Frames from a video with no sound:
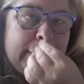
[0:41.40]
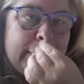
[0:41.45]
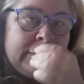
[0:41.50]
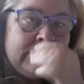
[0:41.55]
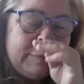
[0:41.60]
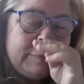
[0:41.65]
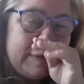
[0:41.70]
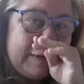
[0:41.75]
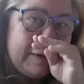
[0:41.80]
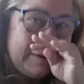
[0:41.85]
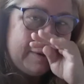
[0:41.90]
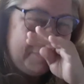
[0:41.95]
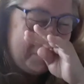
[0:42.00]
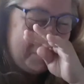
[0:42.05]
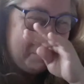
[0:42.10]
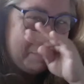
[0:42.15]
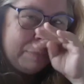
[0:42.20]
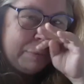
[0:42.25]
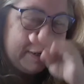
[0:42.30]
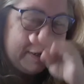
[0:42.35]
Waiting on a
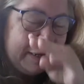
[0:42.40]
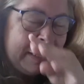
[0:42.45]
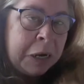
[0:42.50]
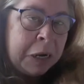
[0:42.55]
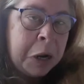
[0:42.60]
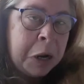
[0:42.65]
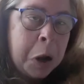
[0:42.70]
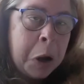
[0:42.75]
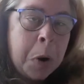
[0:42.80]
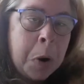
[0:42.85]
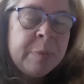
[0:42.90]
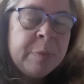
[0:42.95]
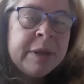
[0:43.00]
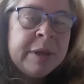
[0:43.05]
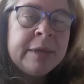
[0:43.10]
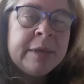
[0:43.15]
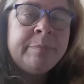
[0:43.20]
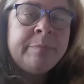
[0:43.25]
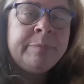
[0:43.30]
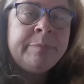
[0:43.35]
few people to get in here and we can.